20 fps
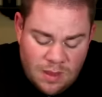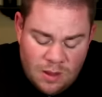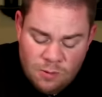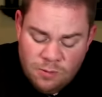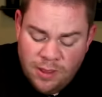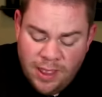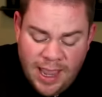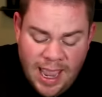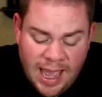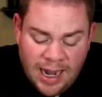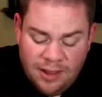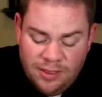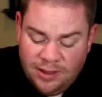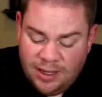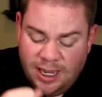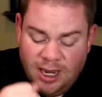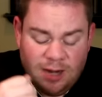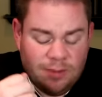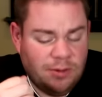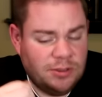when they added the
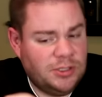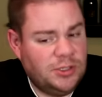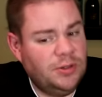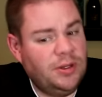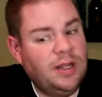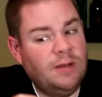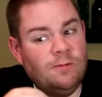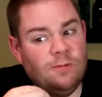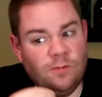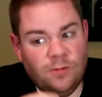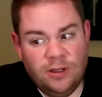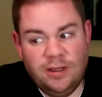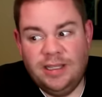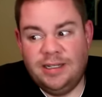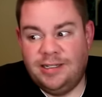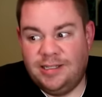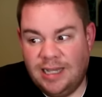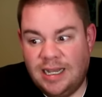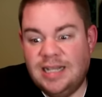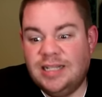caramel to it, it
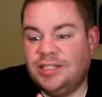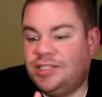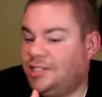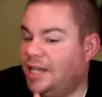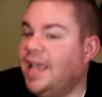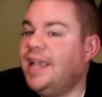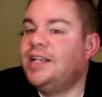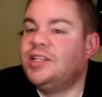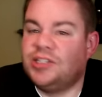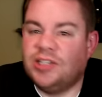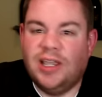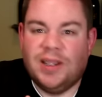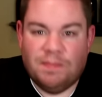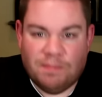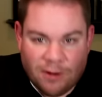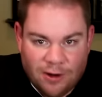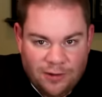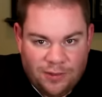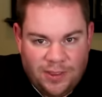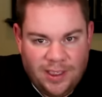really does taste like
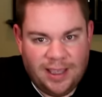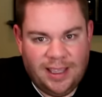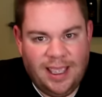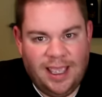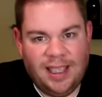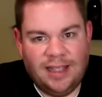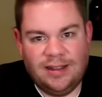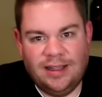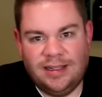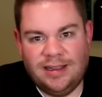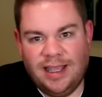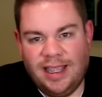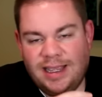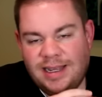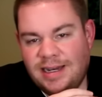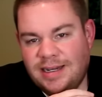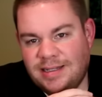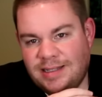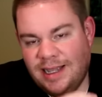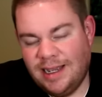birthday cake, like they
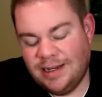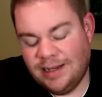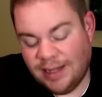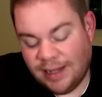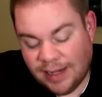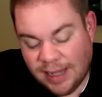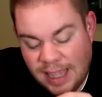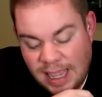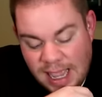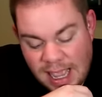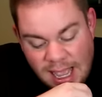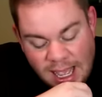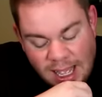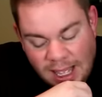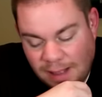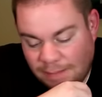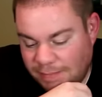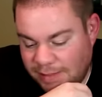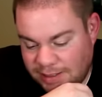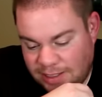had intended.
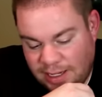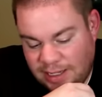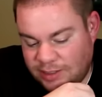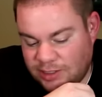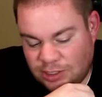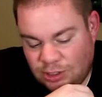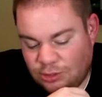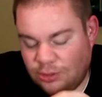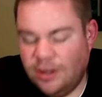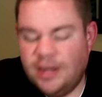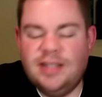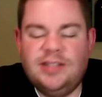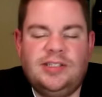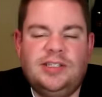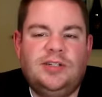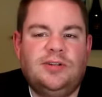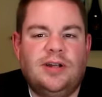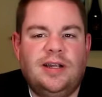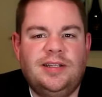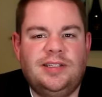Um, it, it's
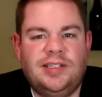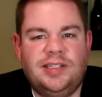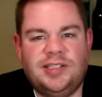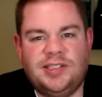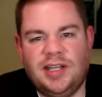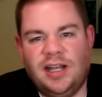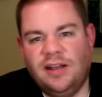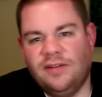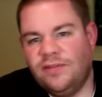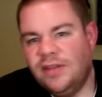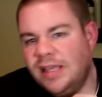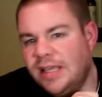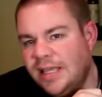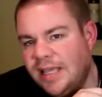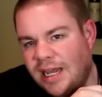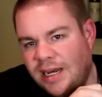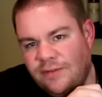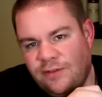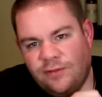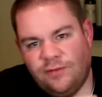crazy, crazy stuff.
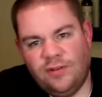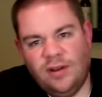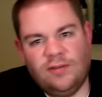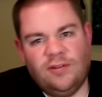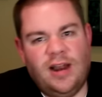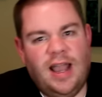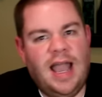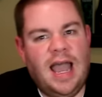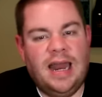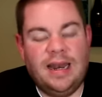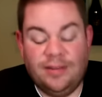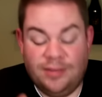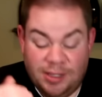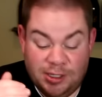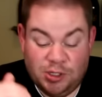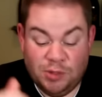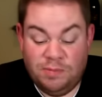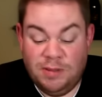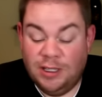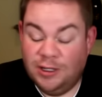And if you've never had it,
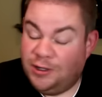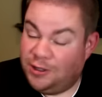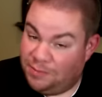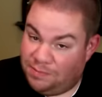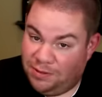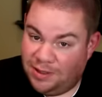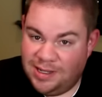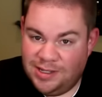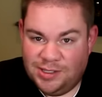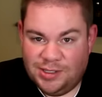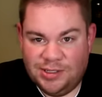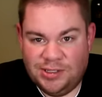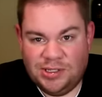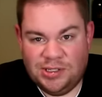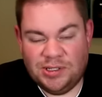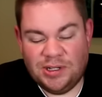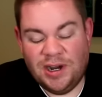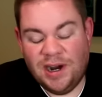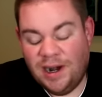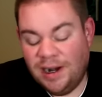this would be a good place to
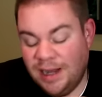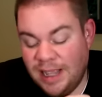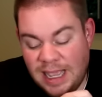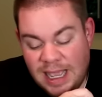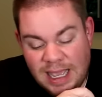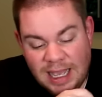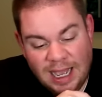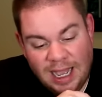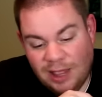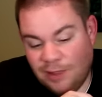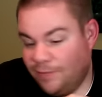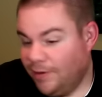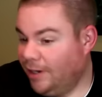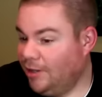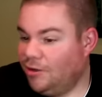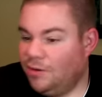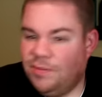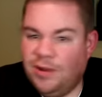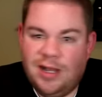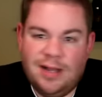start. Uh, the
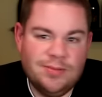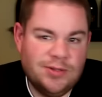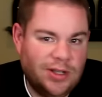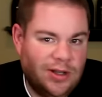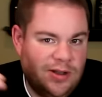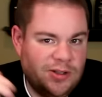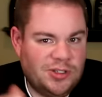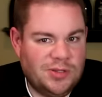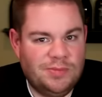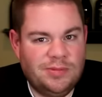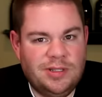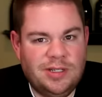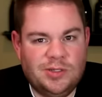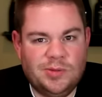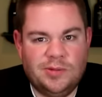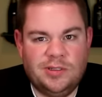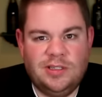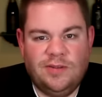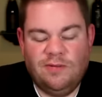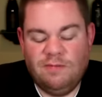regular bomb's awesome, but
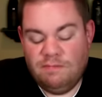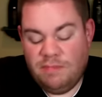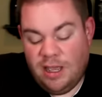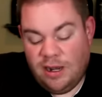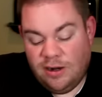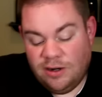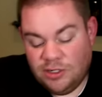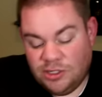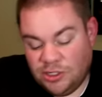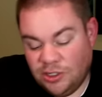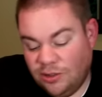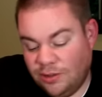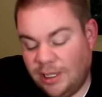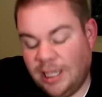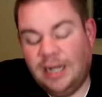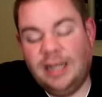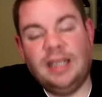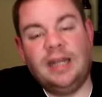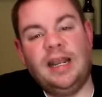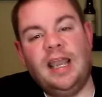this one's even better. So
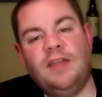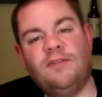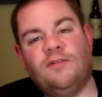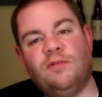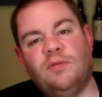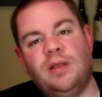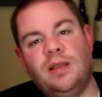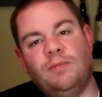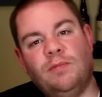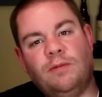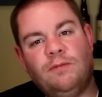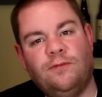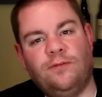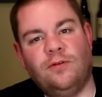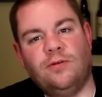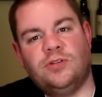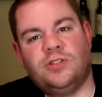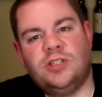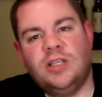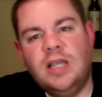getting an A for me. Remember,
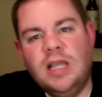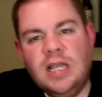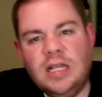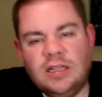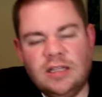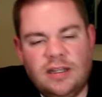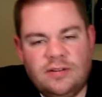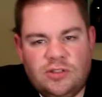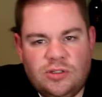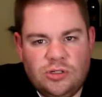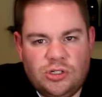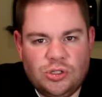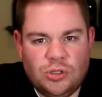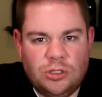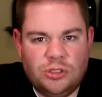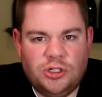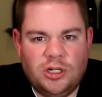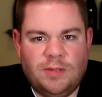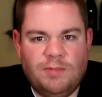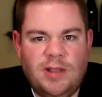folks, life's too
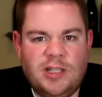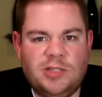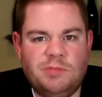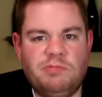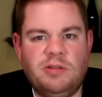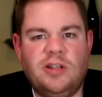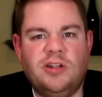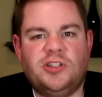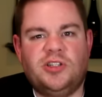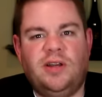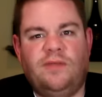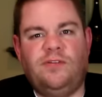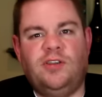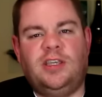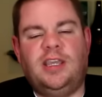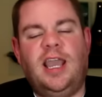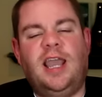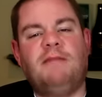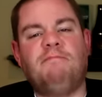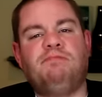short. Drink amazing beers, and if you
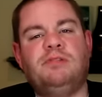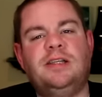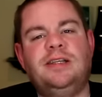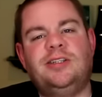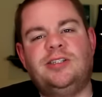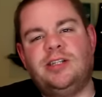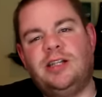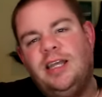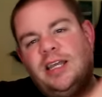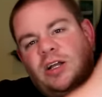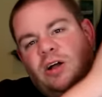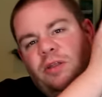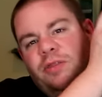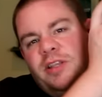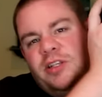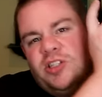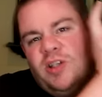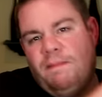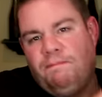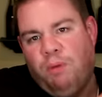can, please click on
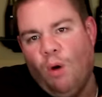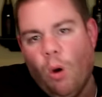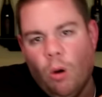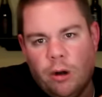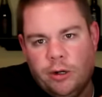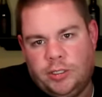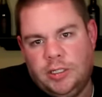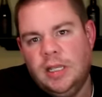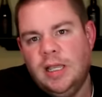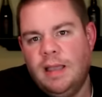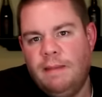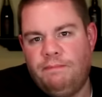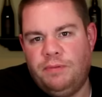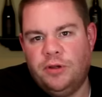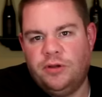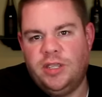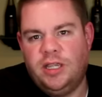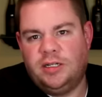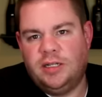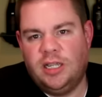the support
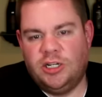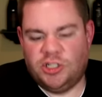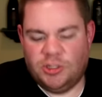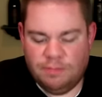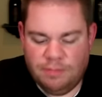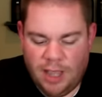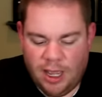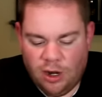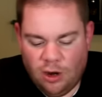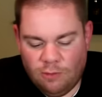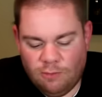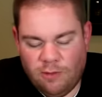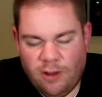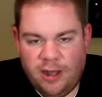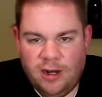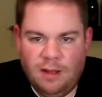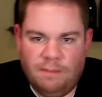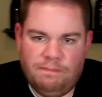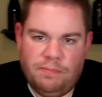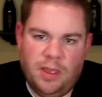Beer Geek Nation banner
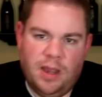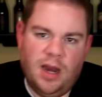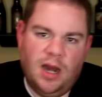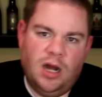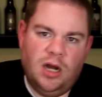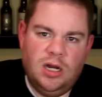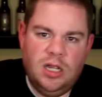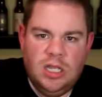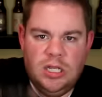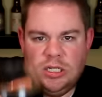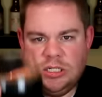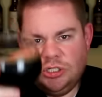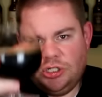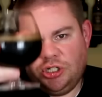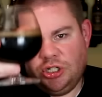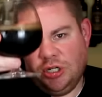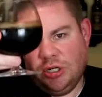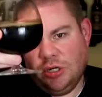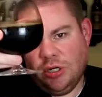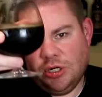right up there.
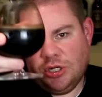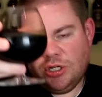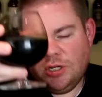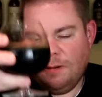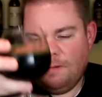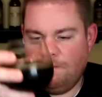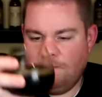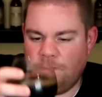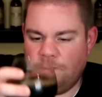Cheers.